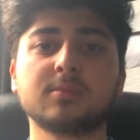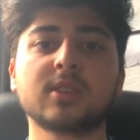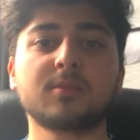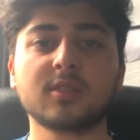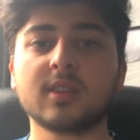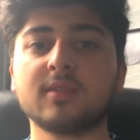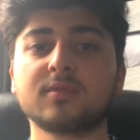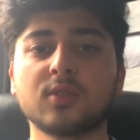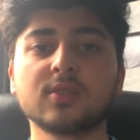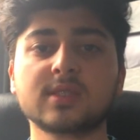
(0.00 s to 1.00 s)
they both have
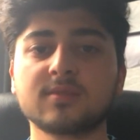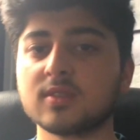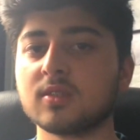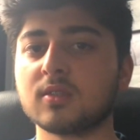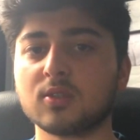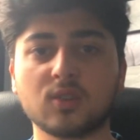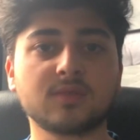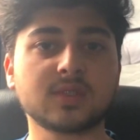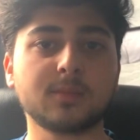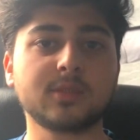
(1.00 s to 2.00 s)
notes a lot of
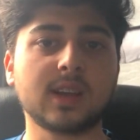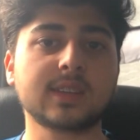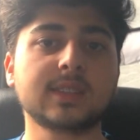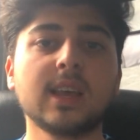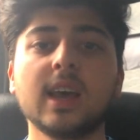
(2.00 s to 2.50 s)
subjects,